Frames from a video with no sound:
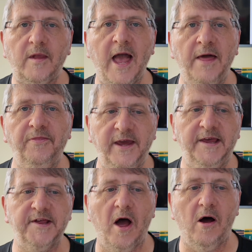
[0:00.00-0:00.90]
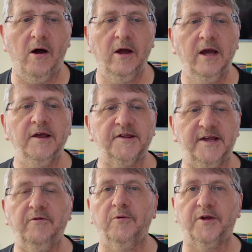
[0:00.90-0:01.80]
And these are
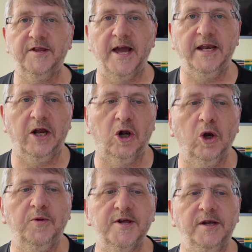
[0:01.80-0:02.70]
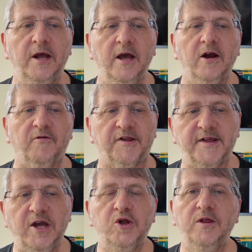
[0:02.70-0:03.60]
cereals containing gluten,
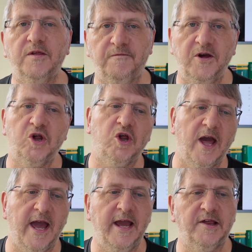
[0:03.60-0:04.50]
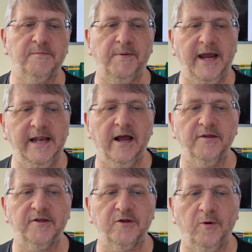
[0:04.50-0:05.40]
crustaceans, fish, eggs,
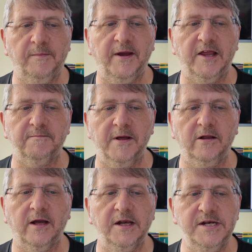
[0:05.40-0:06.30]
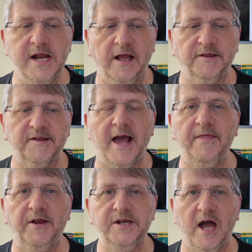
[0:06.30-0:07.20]
peanuts, soybeans, milk, nuts, and
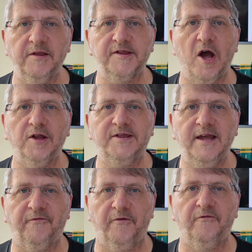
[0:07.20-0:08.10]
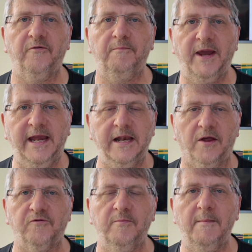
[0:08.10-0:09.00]
the nuts are different from
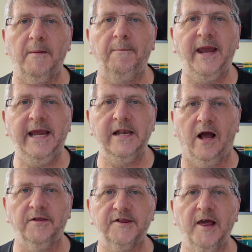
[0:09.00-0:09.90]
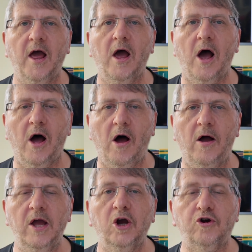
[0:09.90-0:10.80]
peanuts. Remember, peanuts
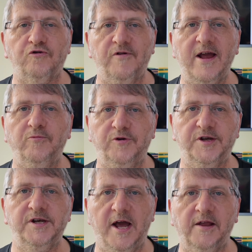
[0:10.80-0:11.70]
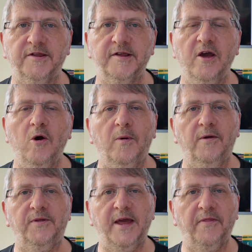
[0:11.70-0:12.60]
are ground nuts, where
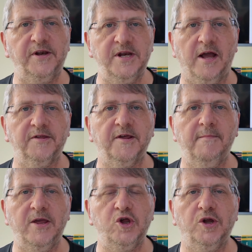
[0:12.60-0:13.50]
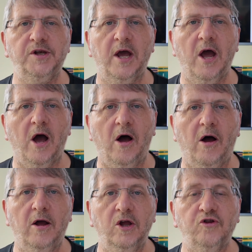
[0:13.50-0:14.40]
the other nuts are mentioned
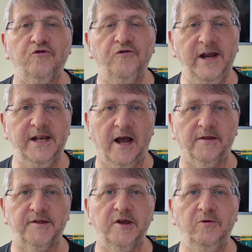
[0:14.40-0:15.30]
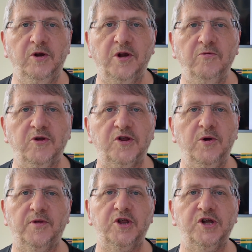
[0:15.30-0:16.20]
are tree nuts. So you don't just
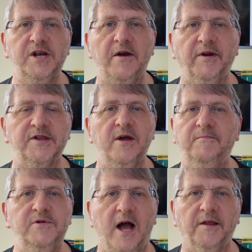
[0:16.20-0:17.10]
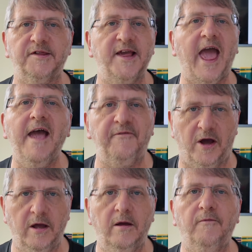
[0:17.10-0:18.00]
use the generic term nuts ever
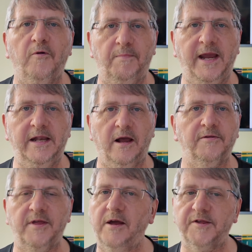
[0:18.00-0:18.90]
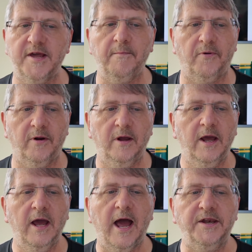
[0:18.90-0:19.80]
for peanuts, they are separate.
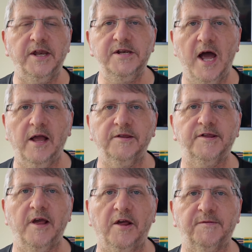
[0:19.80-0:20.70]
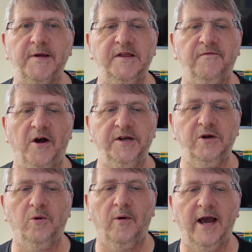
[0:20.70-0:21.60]
And the nuts are specified in
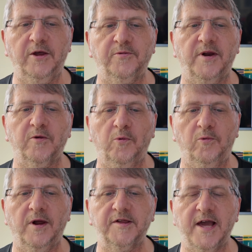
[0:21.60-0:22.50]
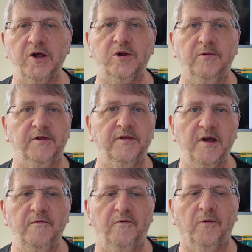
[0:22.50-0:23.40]
law, hazelnuts, walnuts, cashews, and
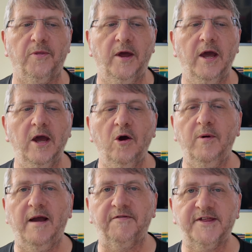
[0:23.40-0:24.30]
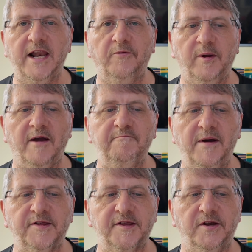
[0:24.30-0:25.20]
so forth. We have celery, we have
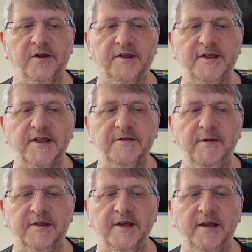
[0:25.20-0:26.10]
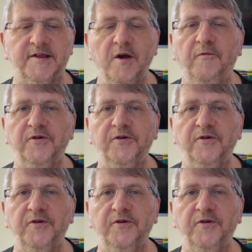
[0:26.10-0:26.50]
mustard, sesame seeds, sulfur